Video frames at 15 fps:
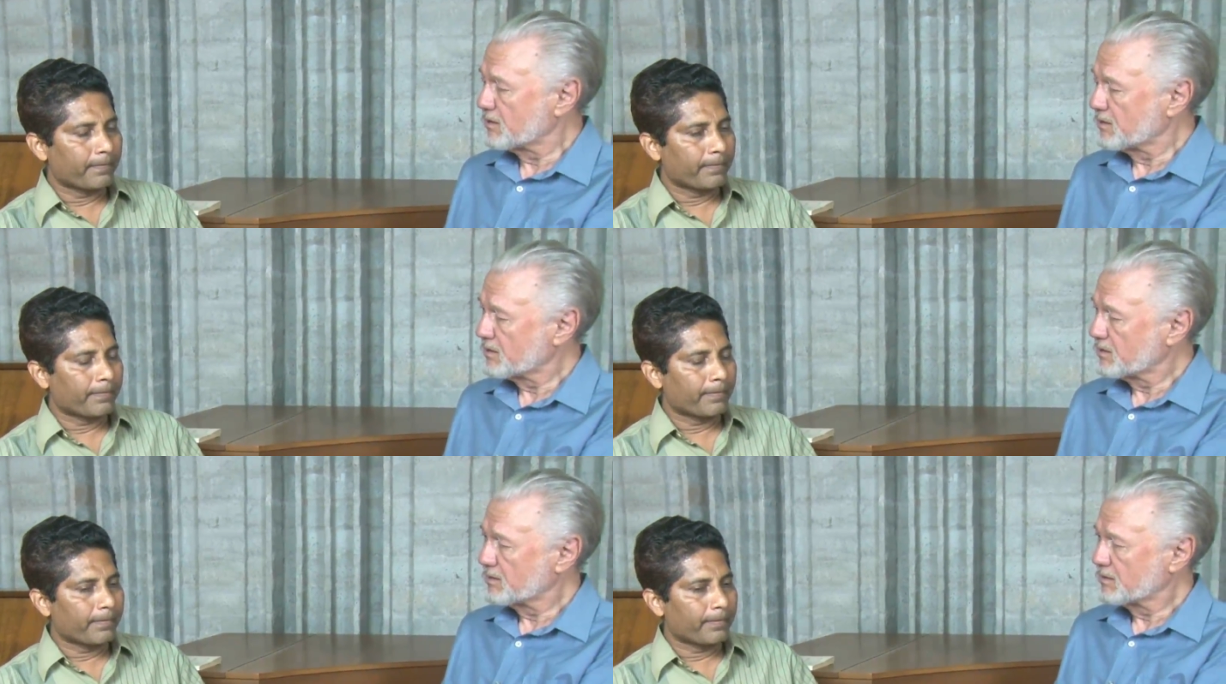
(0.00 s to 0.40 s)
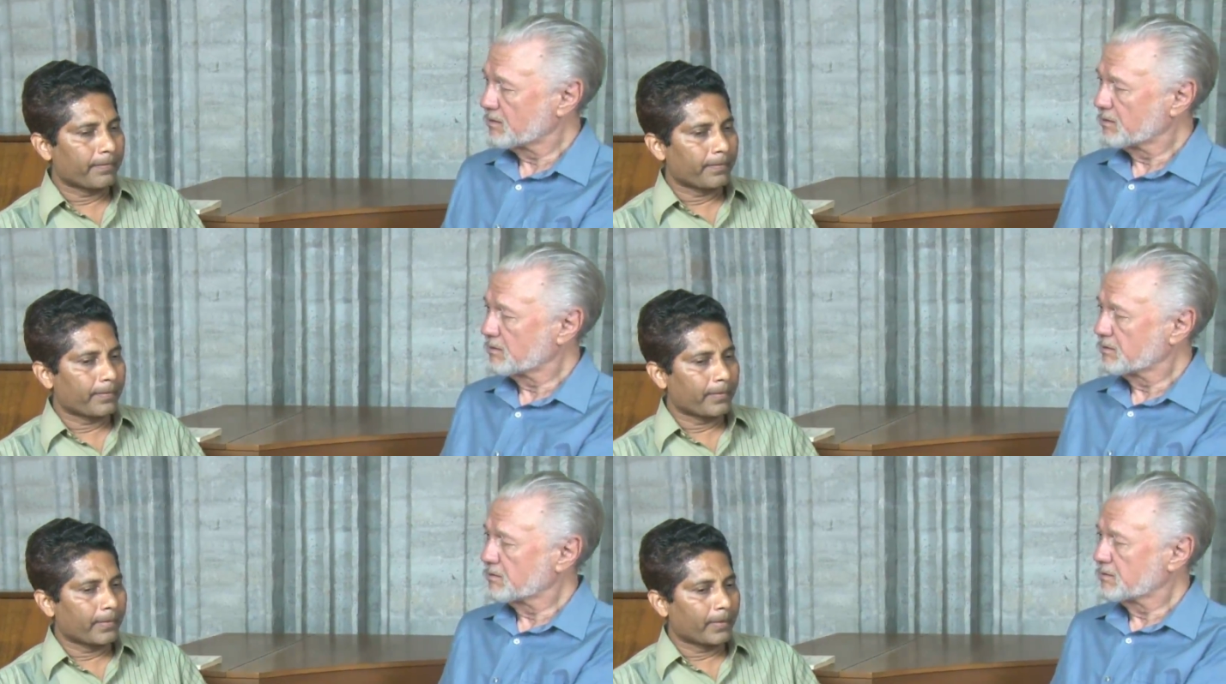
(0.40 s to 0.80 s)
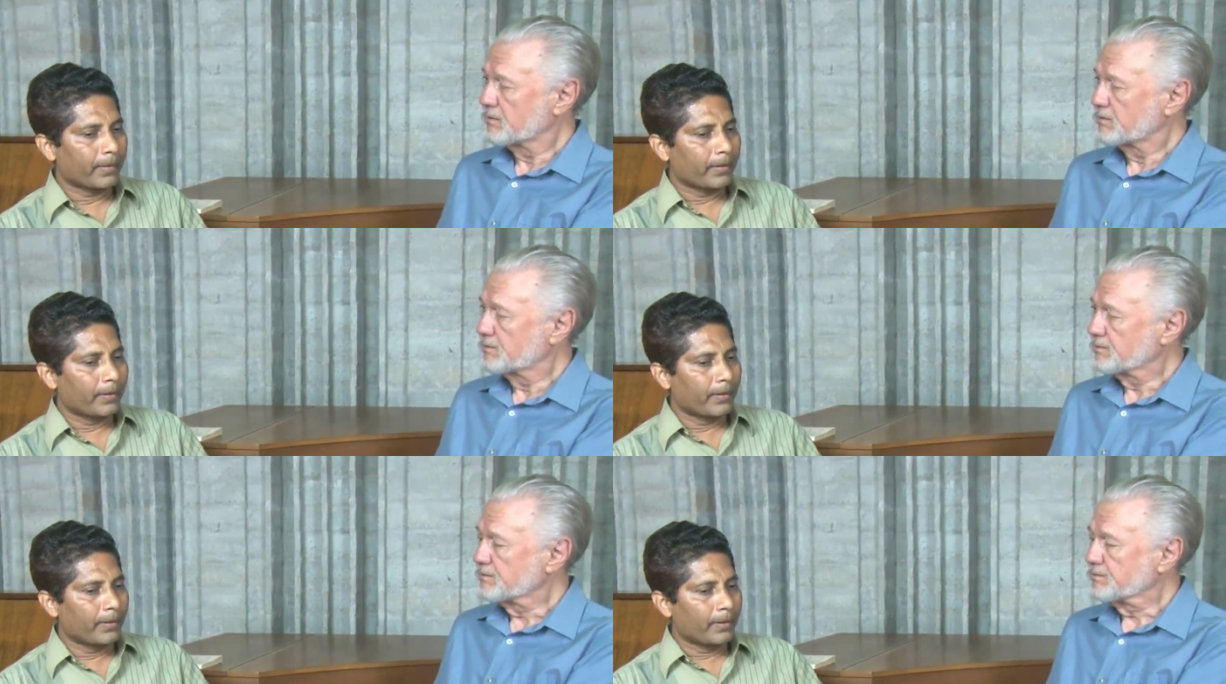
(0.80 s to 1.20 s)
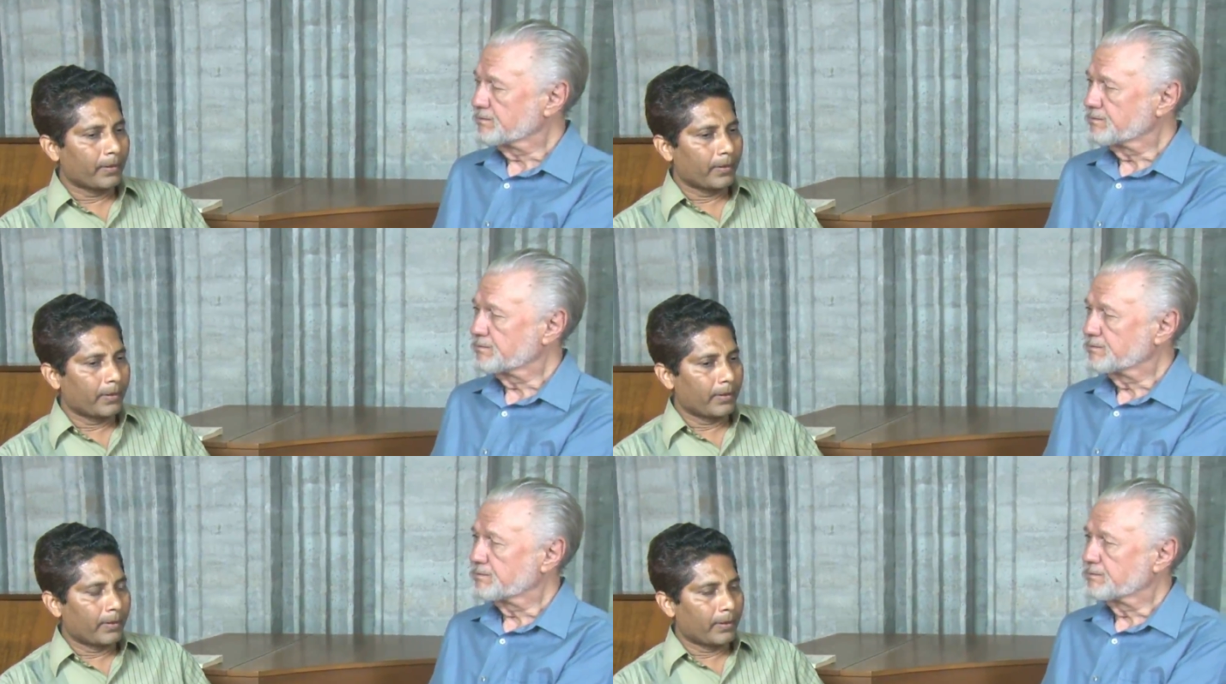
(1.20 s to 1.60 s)

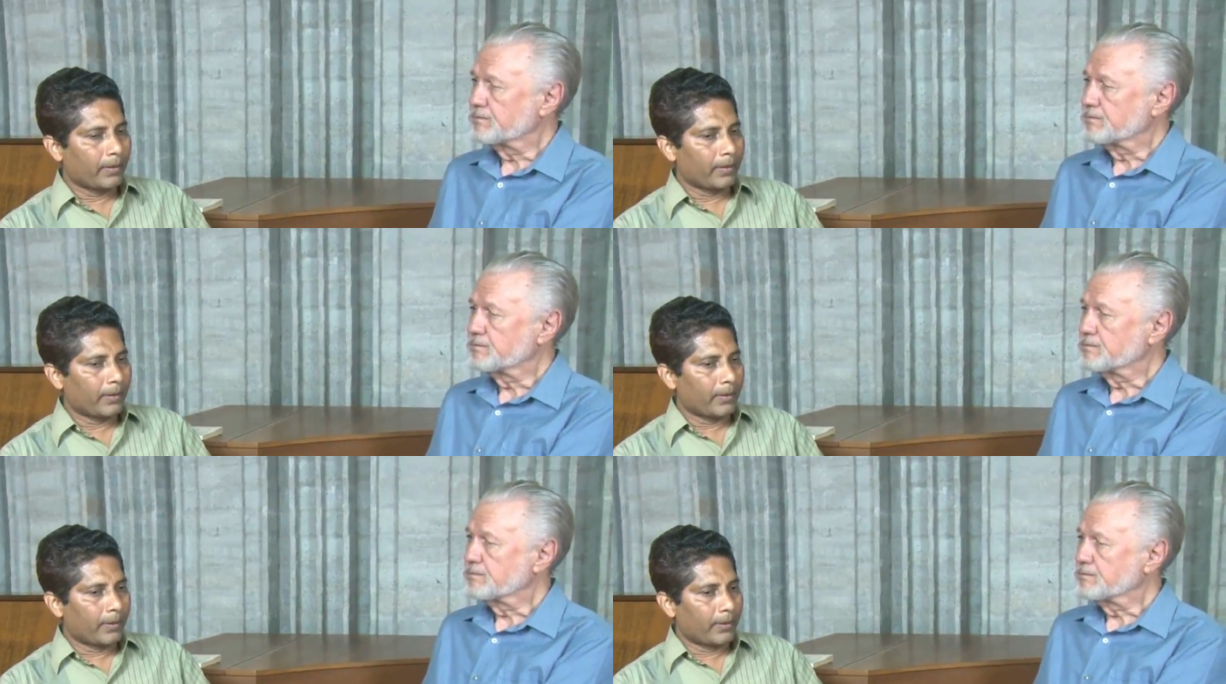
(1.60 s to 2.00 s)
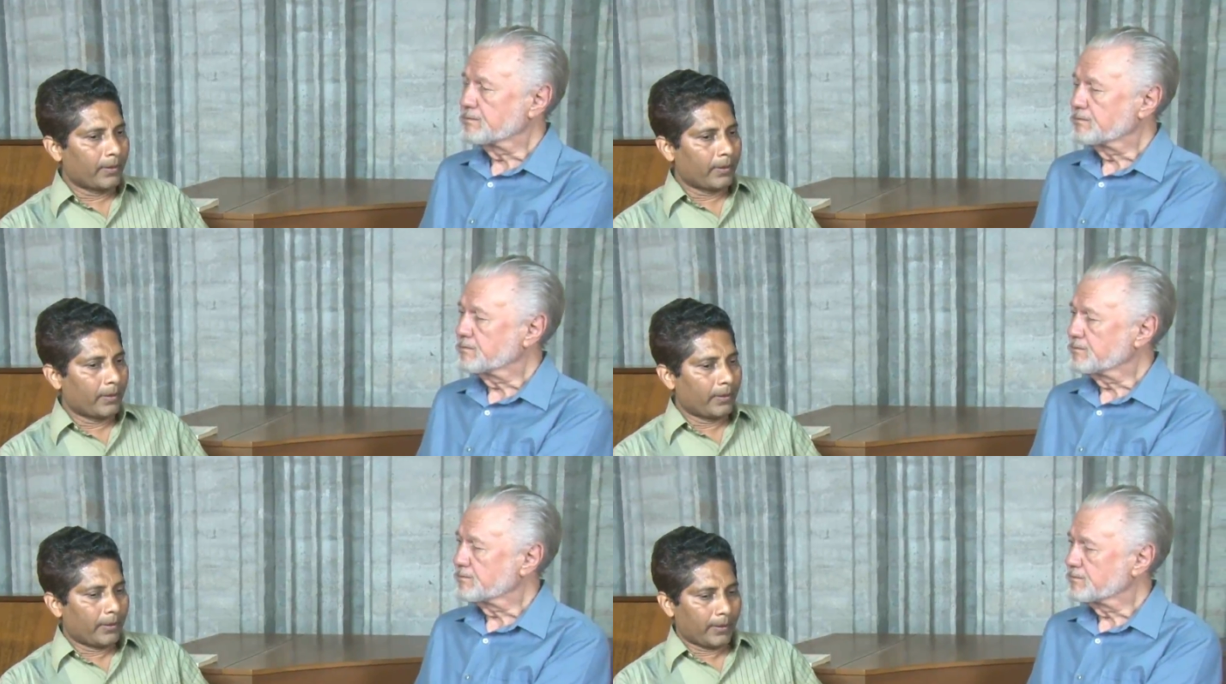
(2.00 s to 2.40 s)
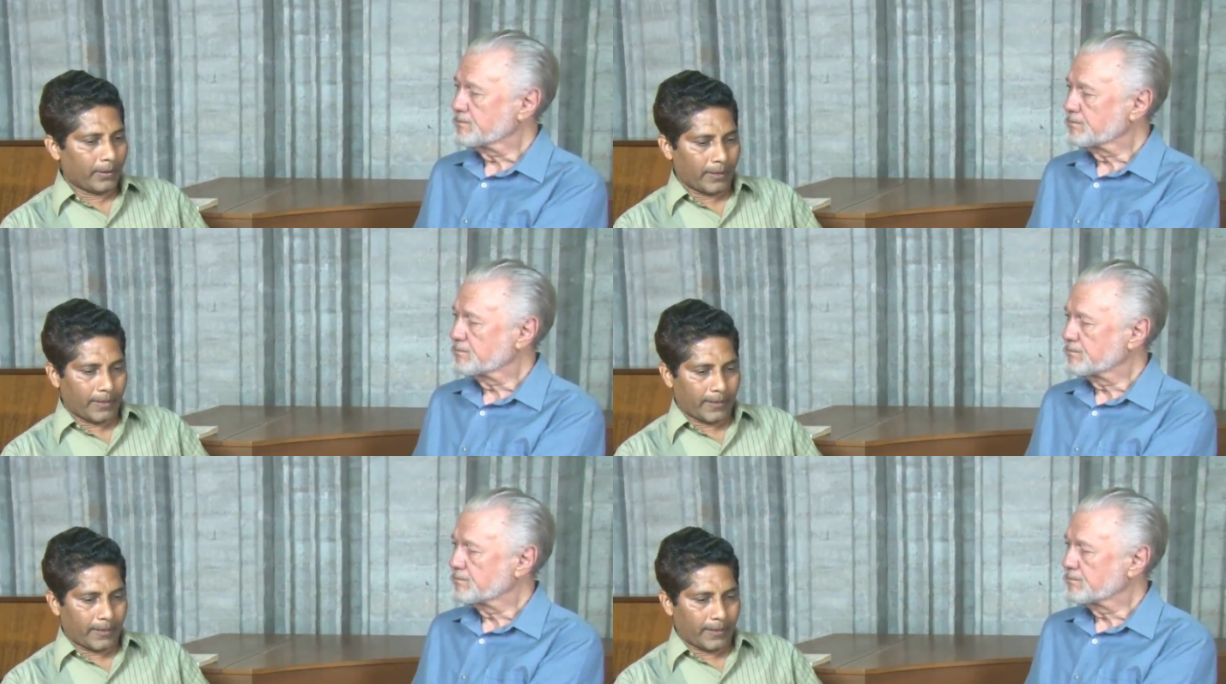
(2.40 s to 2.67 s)
[no speech]